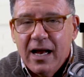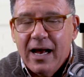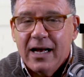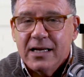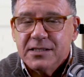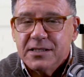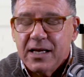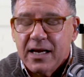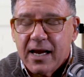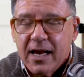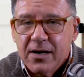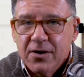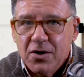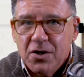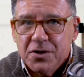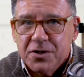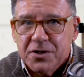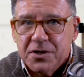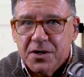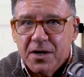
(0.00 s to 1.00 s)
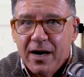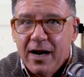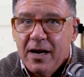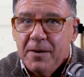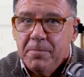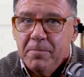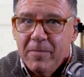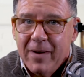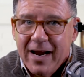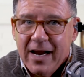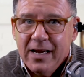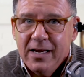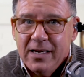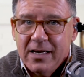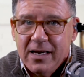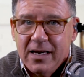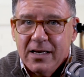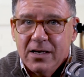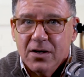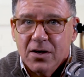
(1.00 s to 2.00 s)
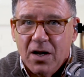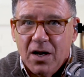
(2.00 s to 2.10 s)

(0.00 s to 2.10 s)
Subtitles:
as they get older and may need